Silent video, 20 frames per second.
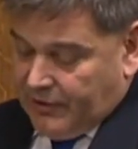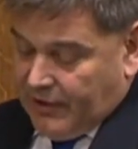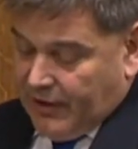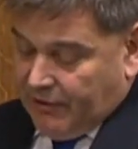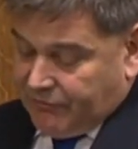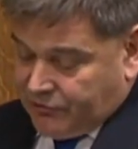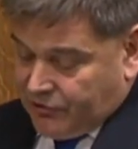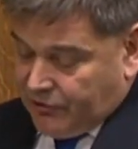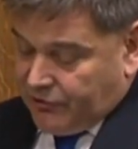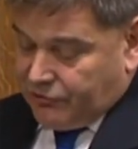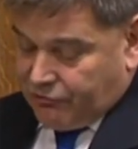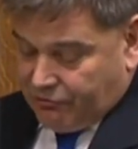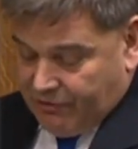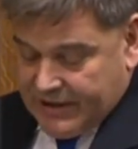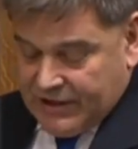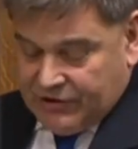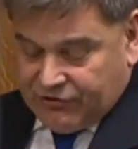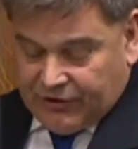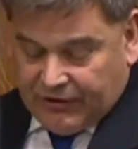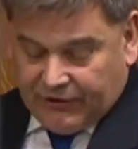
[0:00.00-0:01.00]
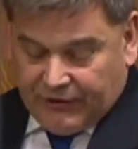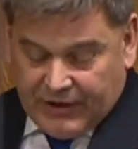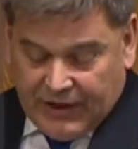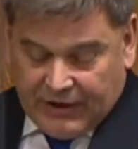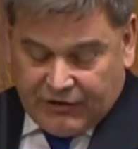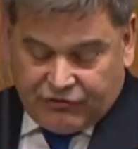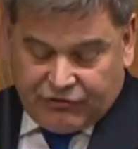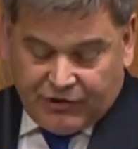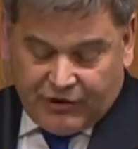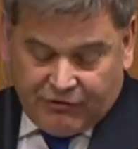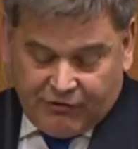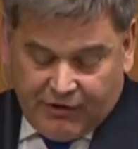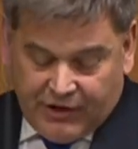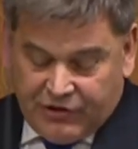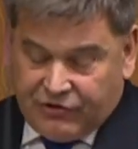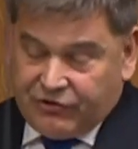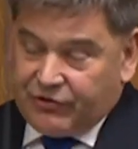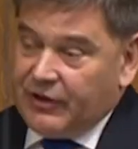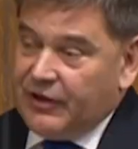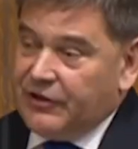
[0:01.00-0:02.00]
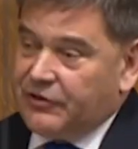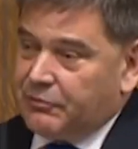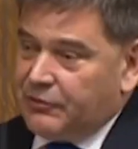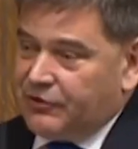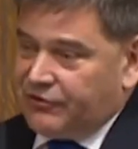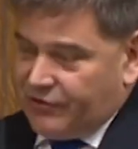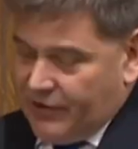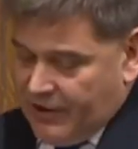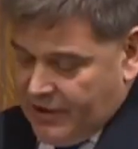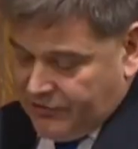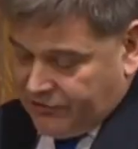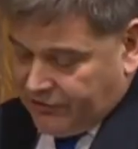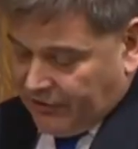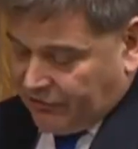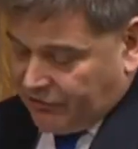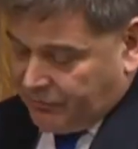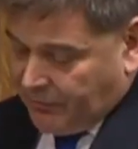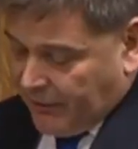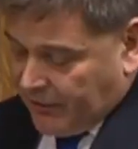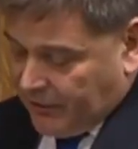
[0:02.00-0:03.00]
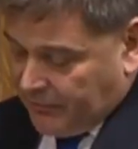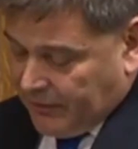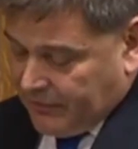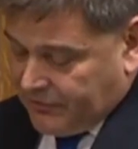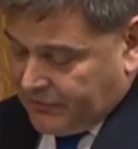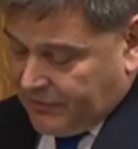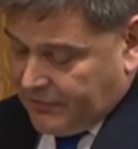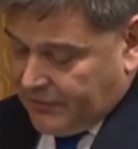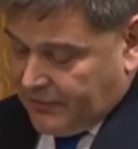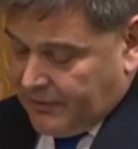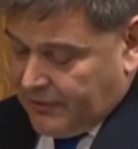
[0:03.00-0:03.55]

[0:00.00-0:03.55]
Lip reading: have turned raising the next generation into a science experiment